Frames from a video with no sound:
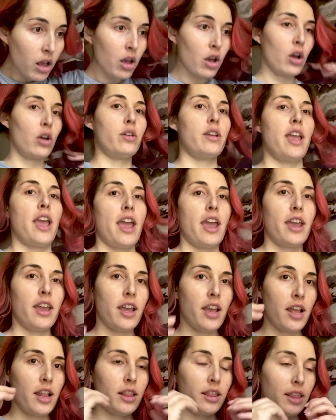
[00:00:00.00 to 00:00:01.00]
Okay,
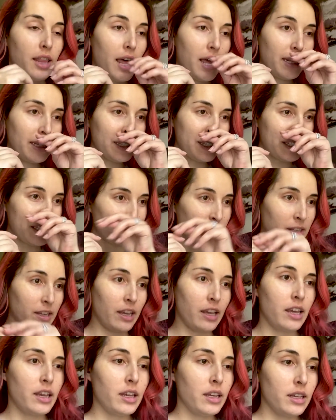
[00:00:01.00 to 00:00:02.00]
let's
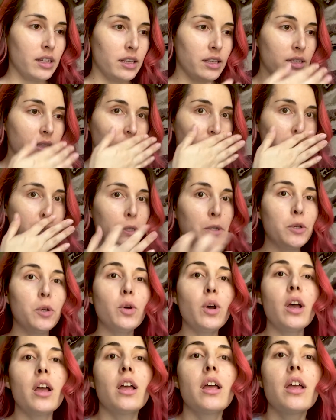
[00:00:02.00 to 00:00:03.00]
get
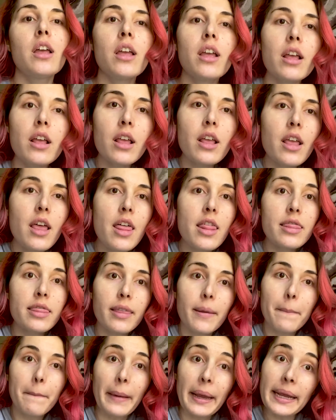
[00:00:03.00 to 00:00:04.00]
into the
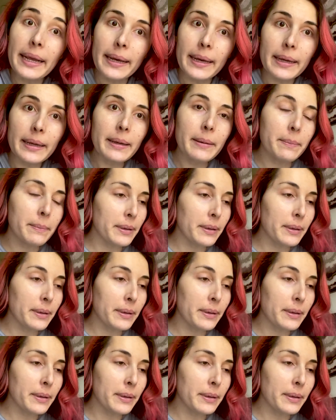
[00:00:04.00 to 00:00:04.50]
makeup.